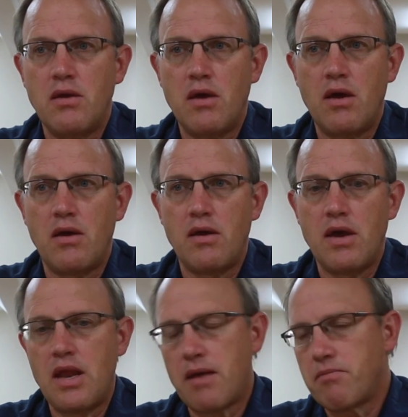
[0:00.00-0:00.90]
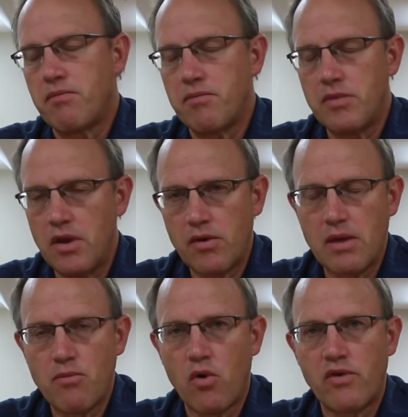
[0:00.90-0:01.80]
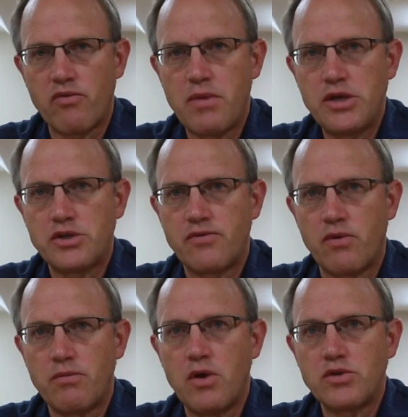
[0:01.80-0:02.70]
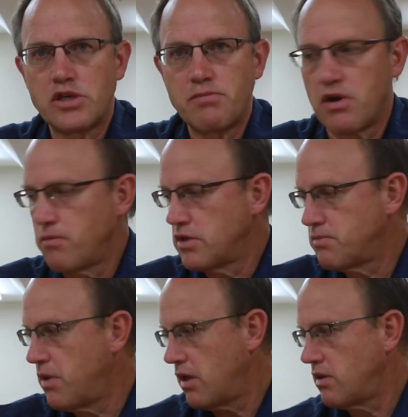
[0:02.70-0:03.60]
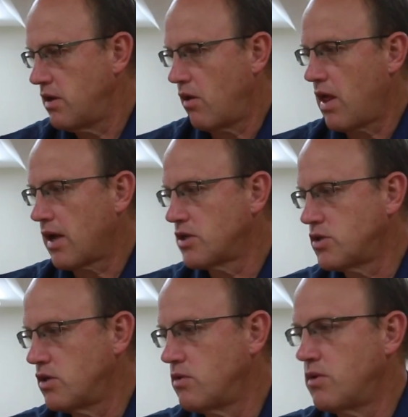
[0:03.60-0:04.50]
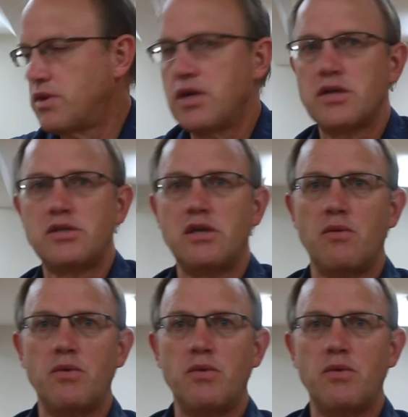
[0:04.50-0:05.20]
And I, get more information from those experiments. But, like I showed you with this,